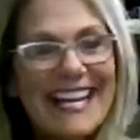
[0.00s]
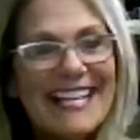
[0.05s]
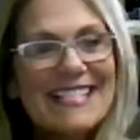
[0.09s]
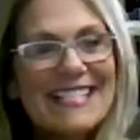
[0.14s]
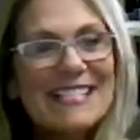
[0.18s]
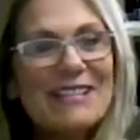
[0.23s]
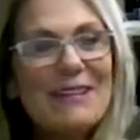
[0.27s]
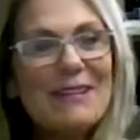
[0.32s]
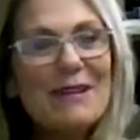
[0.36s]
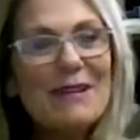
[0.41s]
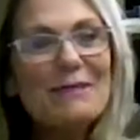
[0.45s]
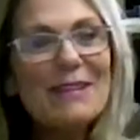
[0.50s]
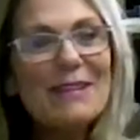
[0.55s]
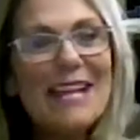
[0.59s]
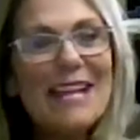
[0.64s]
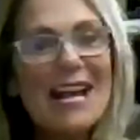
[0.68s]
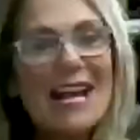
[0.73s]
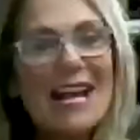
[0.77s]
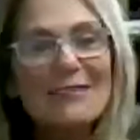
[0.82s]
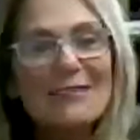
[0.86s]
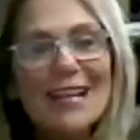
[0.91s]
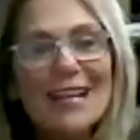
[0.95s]
so I would
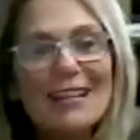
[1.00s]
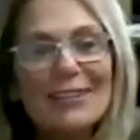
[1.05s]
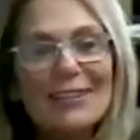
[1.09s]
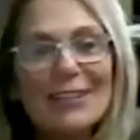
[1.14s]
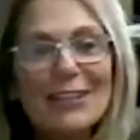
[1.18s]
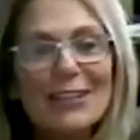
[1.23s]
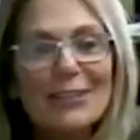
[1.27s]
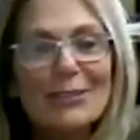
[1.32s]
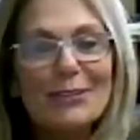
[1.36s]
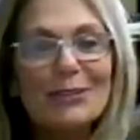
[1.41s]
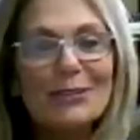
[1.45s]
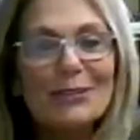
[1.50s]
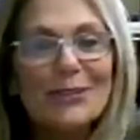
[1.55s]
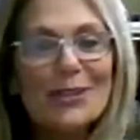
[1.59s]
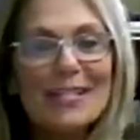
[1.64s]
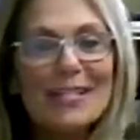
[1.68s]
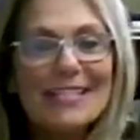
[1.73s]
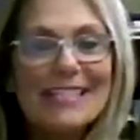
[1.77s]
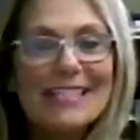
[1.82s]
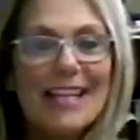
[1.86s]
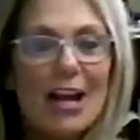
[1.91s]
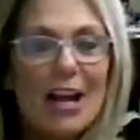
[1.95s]
have like a little
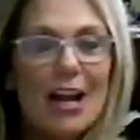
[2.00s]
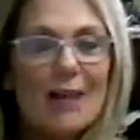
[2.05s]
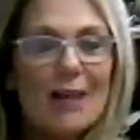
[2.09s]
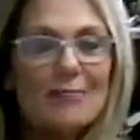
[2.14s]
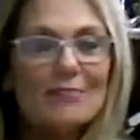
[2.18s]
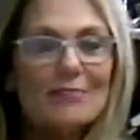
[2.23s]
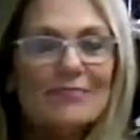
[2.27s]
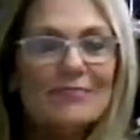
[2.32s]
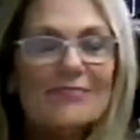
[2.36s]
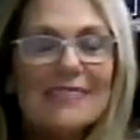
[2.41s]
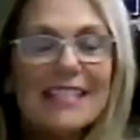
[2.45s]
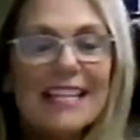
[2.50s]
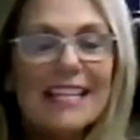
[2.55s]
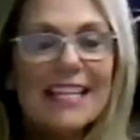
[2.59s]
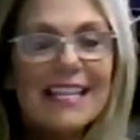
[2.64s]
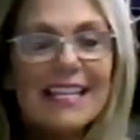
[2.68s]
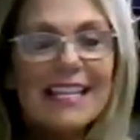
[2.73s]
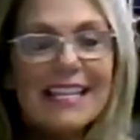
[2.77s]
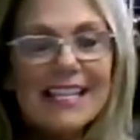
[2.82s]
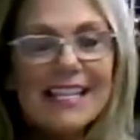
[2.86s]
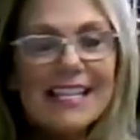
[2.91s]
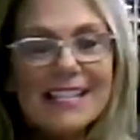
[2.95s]
learning time.
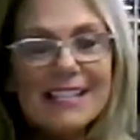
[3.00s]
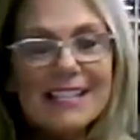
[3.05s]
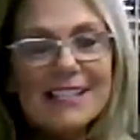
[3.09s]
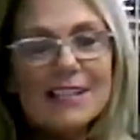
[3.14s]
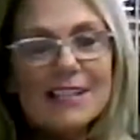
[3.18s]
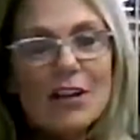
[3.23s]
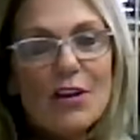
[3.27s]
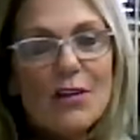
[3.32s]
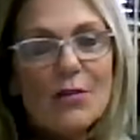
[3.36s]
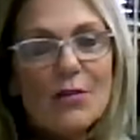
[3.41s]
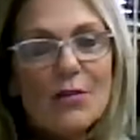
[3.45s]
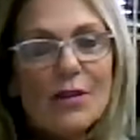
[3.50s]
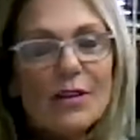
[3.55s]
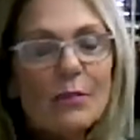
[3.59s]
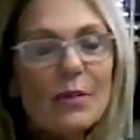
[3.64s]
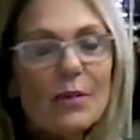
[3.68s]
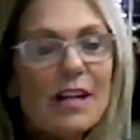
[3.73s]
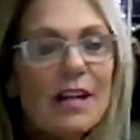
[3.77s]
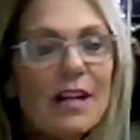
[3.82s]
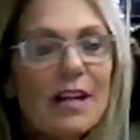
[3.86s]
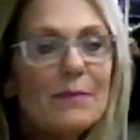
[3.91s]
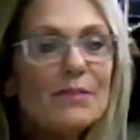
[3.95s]
So
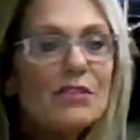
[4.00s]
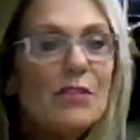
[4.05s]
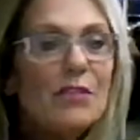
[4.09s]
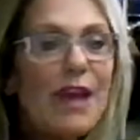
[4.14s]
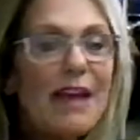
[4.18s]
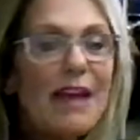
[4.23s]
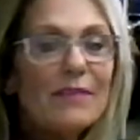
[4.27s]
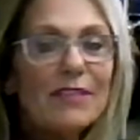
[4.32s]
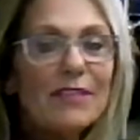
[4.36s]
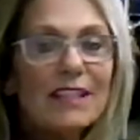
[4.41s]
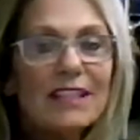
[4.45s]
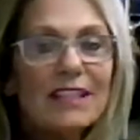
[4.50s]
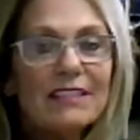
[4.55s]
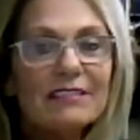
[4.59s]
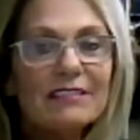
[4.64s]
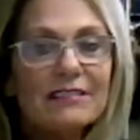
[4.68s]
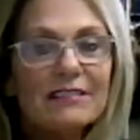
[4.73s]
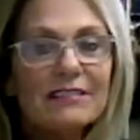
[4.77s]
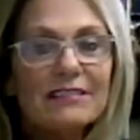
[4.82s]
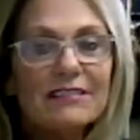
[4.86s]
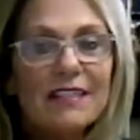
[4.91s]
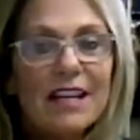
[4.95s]
when I'm
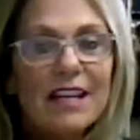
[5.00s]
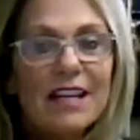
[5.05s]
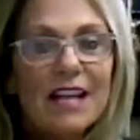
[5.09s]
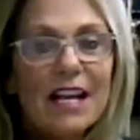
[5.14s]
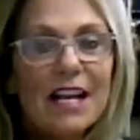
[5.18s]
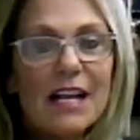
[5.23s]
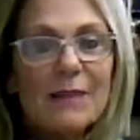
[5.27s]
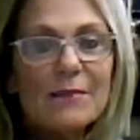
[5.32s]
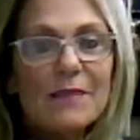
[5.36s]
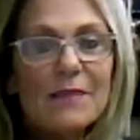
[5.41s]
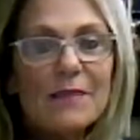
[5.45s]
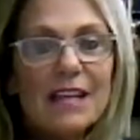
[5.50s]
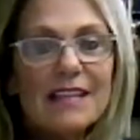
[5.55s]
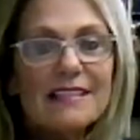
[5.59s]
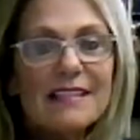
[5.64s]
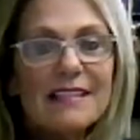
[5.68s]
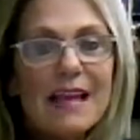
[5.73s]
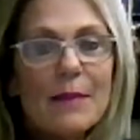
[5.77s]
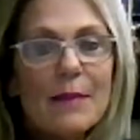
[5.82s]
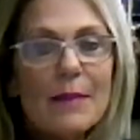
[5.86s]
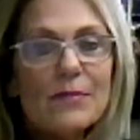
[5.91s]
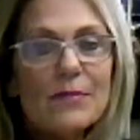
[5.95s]
traveling, um,
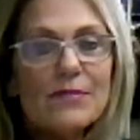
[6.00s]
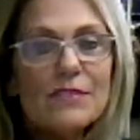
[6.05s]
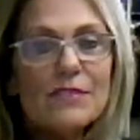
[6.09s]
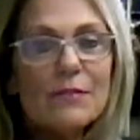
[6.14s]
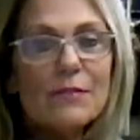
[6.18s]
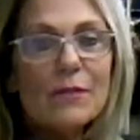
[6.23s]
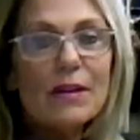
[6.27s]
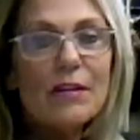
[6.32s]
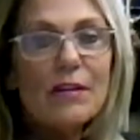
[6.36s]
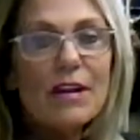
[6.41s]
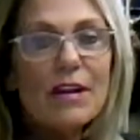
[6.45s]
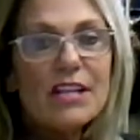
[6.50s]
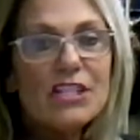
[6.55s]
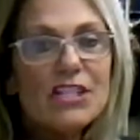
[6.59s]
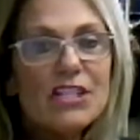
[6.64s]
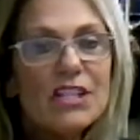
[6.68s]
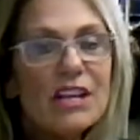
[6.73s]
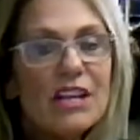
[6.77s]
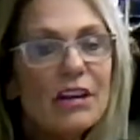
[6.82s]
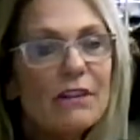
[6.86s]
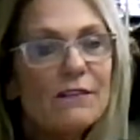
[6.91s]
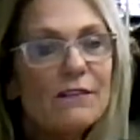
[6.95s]
examples of where I
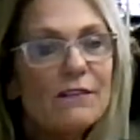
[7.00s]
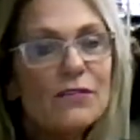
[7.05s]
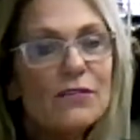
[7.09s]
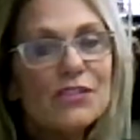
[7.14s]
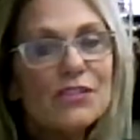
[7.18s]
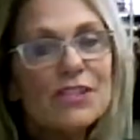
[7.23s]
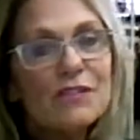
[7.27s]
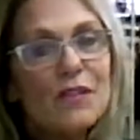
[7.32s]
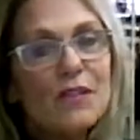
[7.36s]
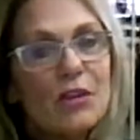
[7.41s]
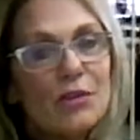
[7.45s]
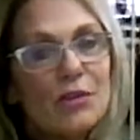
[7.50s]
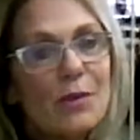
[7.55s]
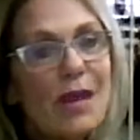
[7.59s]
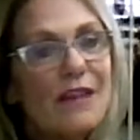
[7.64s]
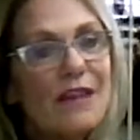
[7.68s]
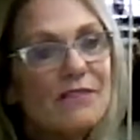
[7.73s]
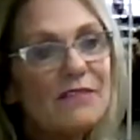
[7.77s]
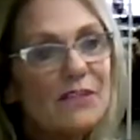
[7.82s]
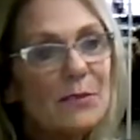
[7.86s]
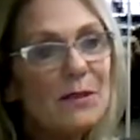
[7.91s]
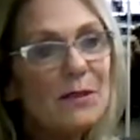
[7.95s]
share. First of all, you
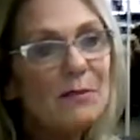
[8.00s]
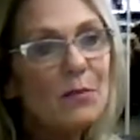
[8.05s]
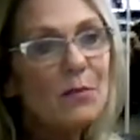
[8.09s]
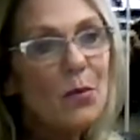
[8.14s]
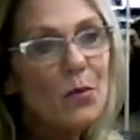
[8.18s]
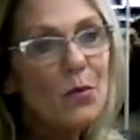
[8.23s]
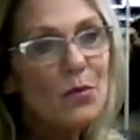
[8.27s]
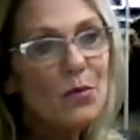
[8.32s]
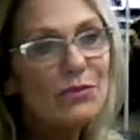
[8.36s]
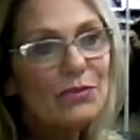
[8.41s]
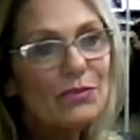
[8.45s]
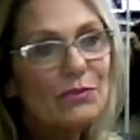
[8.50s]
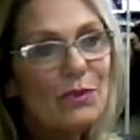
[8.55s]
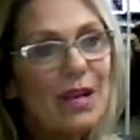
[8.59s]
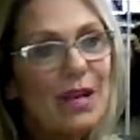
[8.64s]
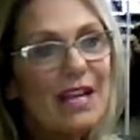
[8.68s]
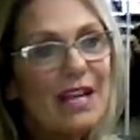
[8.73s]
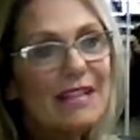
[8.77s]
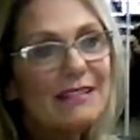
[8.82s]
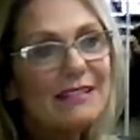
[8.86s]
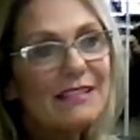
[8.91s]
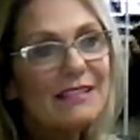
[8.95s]
have to be bold,
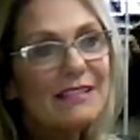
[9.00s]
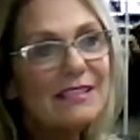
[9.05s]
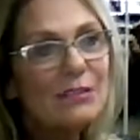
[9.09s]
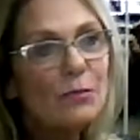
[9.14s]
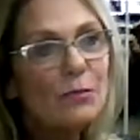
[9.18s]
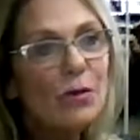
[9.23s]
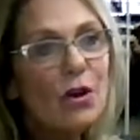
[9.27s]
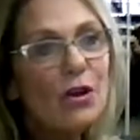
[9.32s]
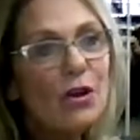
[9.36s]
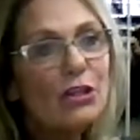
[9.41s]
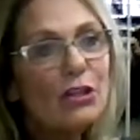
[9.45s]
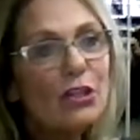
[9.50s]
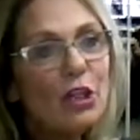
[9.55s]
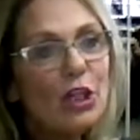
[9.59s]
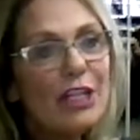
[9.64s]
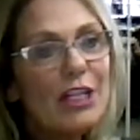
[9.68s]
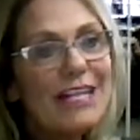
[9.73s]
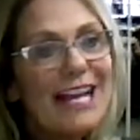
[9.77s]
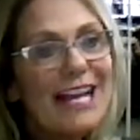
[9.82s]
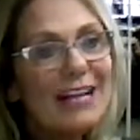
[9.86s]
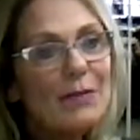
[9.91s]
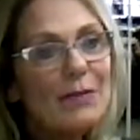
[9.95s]
right? So we're all
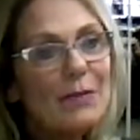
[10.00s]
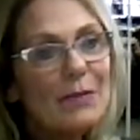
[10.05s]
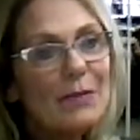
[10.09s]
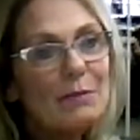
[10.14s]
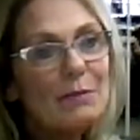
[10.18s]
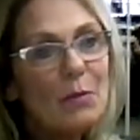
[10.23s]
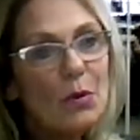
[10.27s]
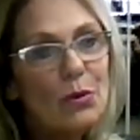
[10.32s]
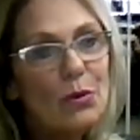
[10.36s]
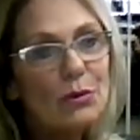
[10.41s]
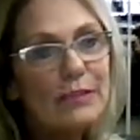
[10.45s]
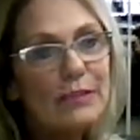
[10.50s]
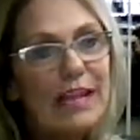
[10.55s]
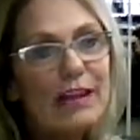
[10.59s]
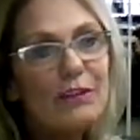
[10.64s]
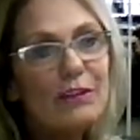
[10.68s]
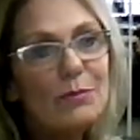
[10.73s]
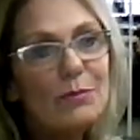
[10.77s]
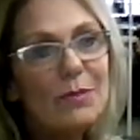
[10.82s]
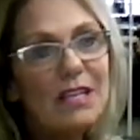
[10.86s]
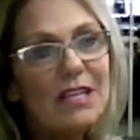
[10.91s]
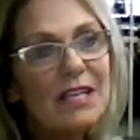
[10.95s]
learning how to be bold,
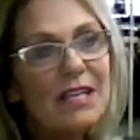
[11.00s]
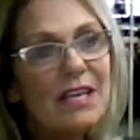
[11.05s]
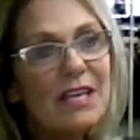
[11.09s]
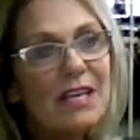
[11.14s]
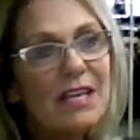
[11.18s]
how to be